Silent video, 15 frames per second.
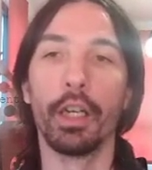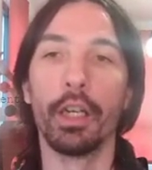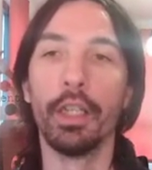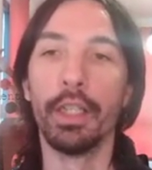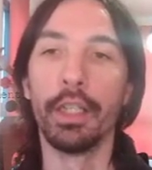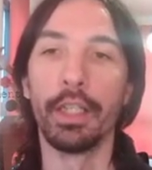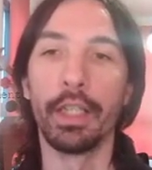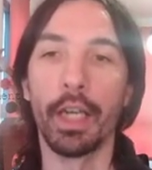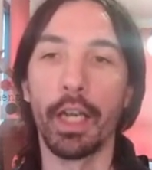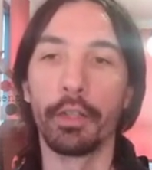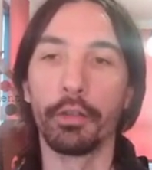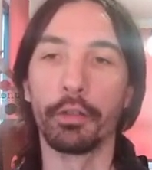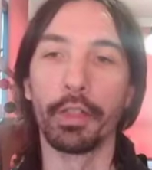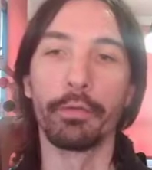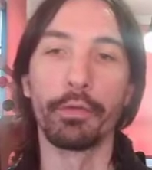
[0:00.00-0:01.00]
Here I
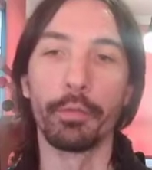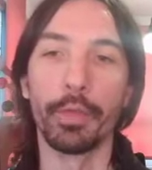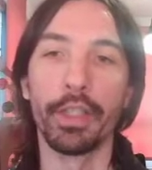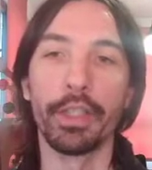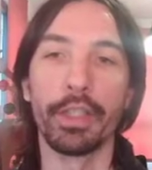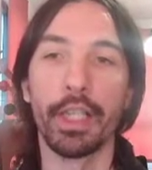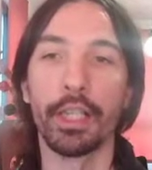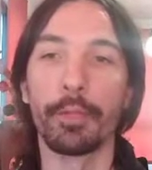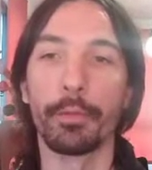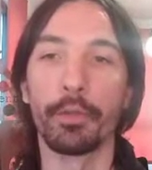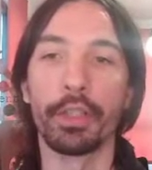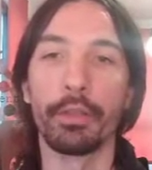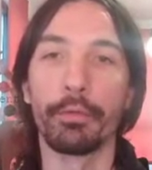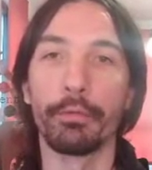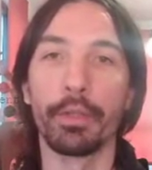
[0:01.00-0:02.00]
don't have so many cells, but
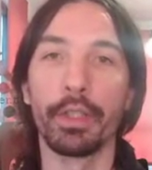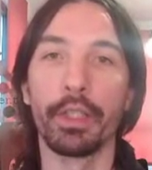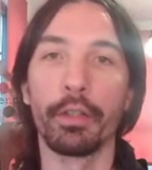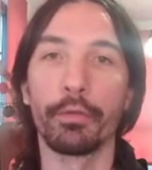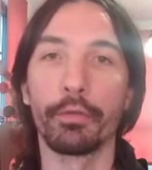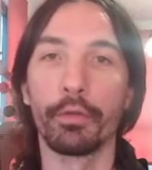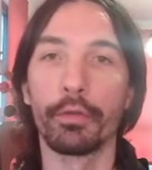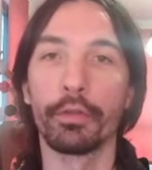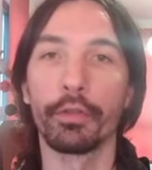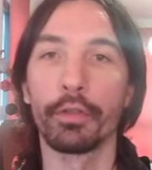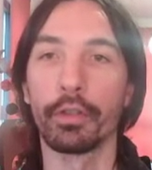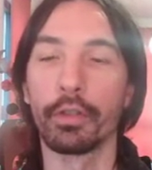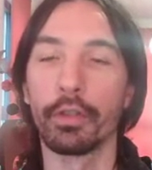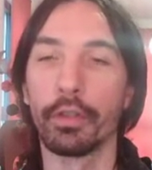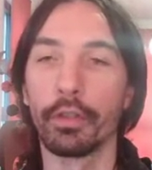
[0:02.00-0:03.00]
if we of course
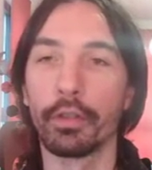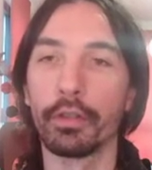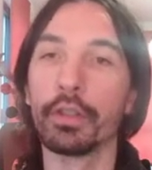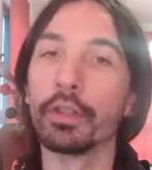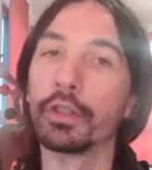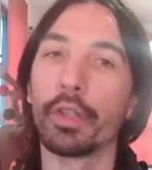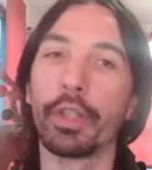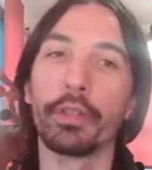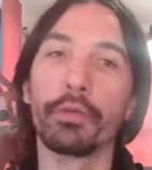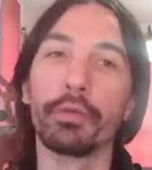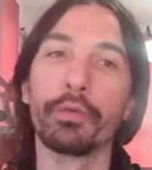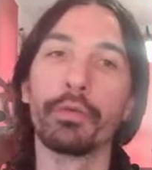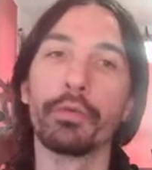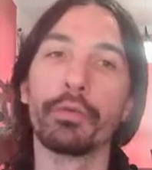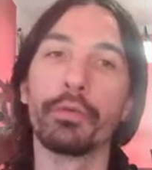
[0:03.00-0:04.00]
try to
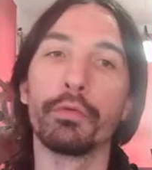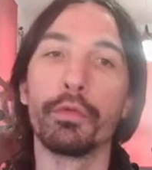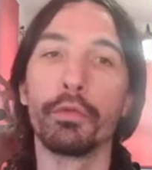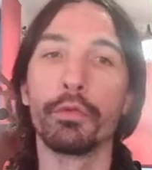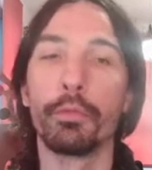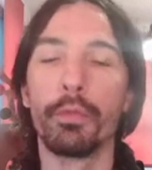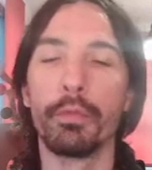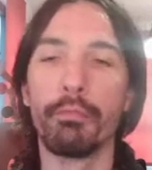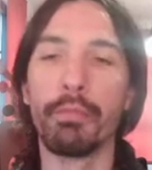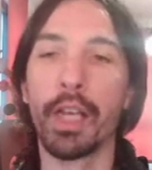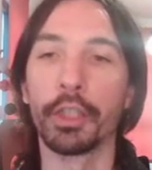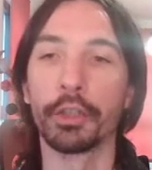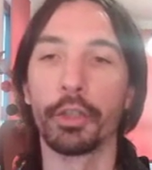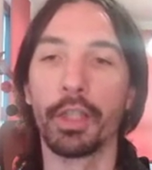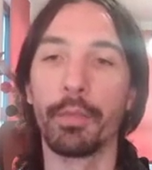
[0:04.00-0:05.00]
use
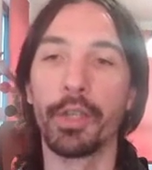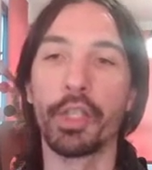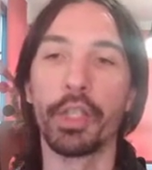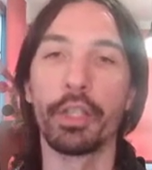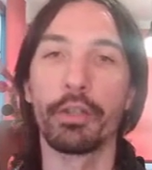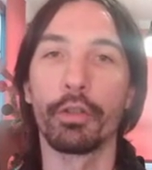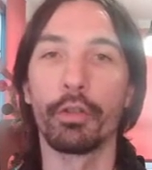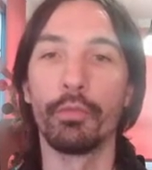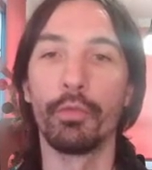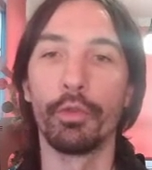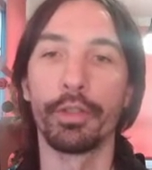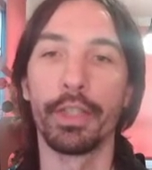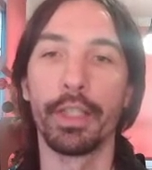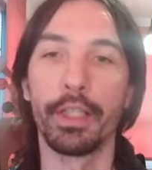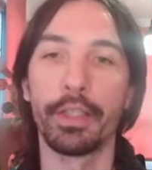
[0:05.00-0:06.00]
larger images or more
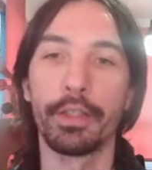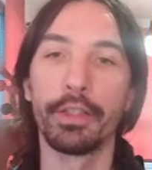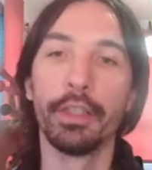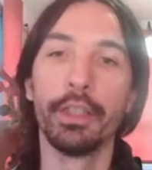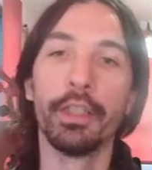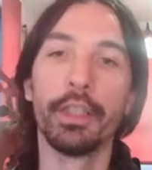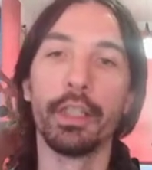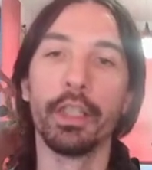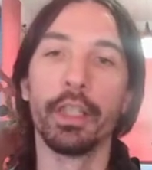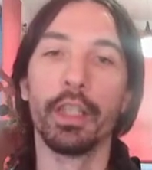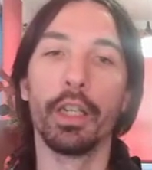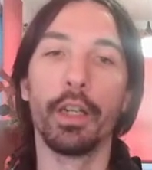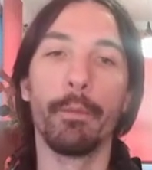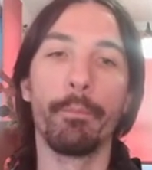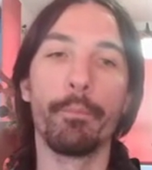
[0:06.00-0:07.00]
cells,
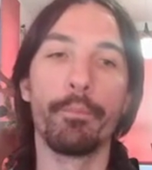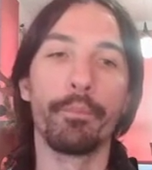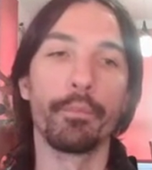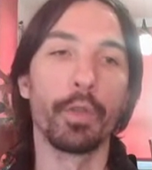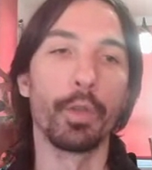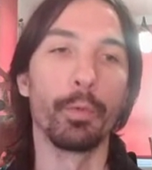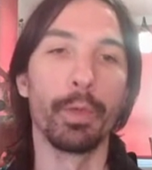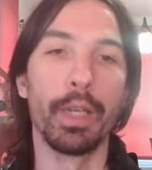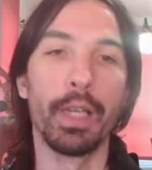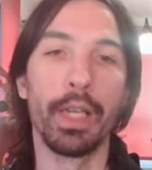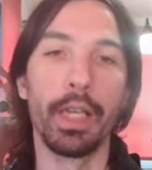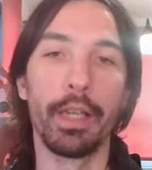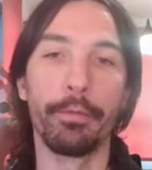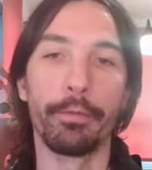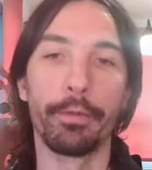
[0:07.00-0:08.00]
we'll have